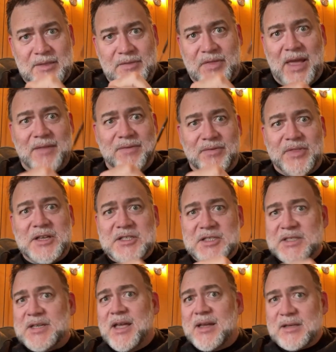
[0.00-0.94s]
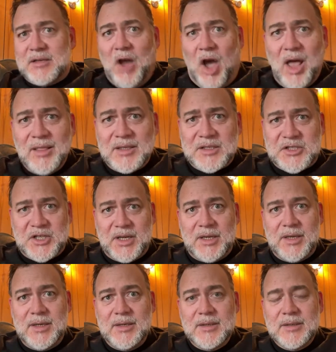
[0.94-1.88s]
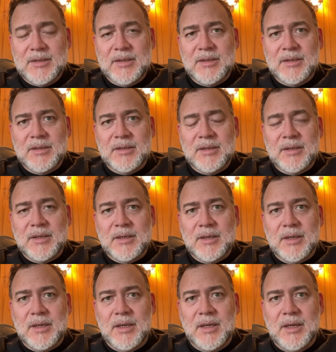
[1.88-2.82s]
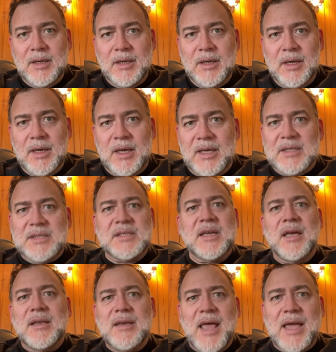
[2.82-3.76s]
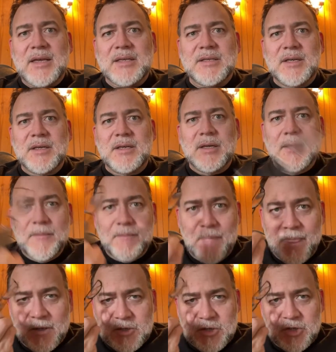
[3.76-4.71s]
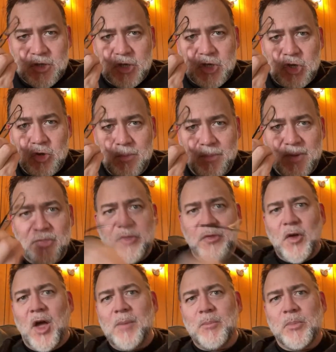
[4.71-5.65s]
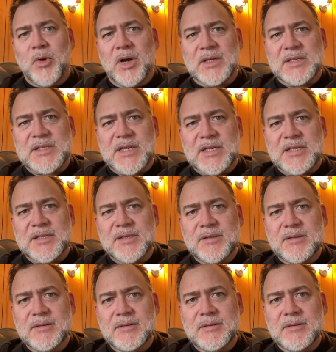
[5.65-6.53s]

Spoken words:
that this technology is connected to the human thought process.